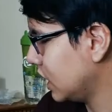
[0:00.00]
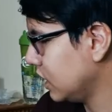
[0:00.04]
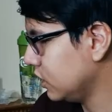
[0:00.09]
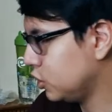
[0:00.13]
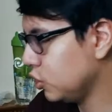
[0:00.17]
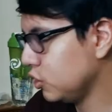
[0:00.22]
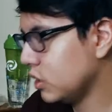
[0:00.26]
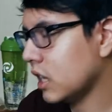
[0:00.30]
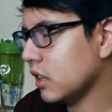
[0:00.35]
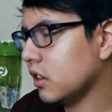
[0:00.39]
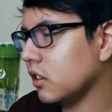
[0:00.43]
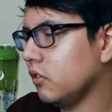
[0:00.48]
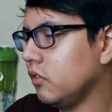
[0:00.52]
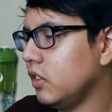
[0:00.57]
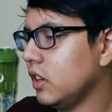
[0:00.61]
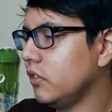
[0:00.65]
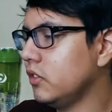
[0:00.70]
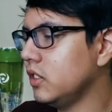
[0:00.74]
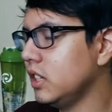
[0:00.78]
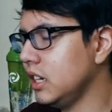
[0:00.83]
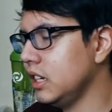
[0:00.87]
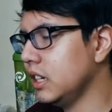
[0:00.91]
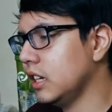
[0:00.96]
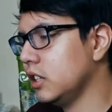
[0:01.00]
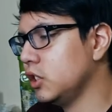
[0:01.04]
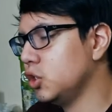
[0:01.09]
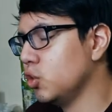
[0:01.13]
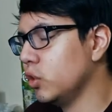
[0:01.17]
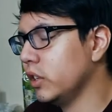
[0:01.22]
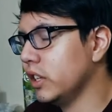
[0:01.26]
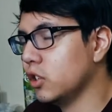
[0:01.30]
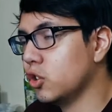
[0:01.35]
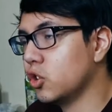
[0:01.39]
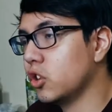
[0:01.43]
In 2015, I
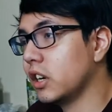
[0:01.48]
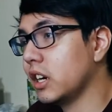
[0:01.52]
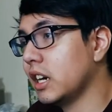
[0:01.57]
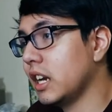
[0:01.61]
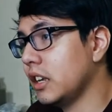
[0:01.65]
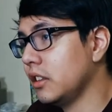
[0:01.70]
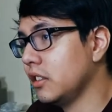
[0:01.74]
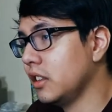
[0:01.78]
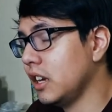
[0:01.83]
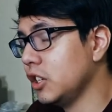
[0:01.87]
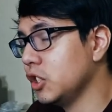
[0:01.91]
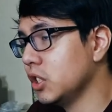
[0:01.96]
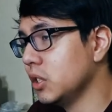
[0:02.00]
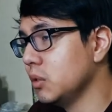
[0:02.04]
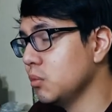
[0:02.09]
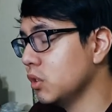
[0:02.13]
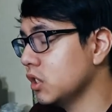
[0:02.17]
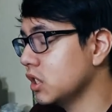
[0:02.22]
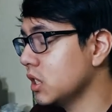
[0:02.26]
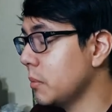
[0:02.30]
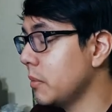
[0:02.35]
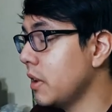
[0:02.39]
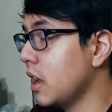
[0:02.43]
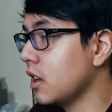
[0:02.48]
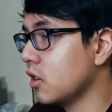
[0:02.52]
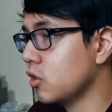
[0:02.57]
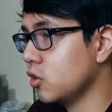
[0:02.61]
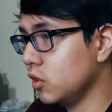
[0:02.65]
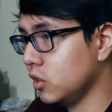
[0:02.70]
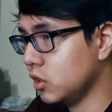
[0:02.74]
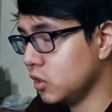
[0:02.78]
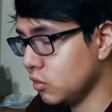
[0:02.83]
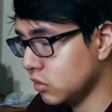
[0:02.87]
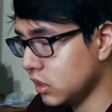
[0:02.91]
joined an organization, which I'm not
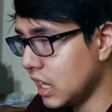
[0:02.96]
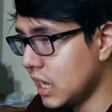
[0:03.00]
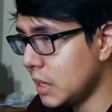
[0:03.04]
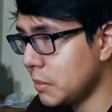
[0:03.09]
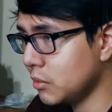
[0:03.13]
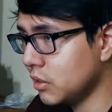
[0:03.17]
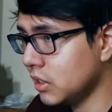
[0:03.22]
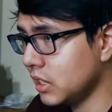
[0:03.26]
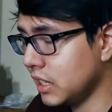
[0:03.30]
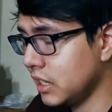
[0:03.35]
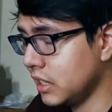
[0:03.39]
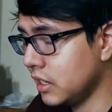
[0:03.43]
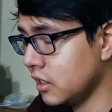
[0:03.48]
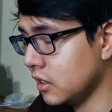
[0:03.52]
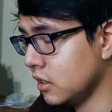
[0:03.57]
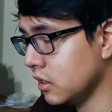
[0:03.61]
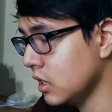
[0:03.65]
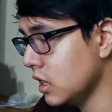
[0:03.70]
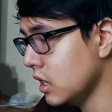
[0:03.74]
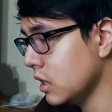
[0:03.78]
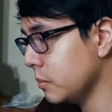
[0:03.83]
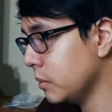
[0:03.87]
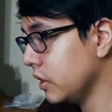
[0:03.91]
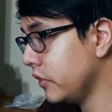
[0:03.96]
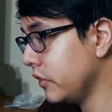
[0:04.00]
going to label in here, but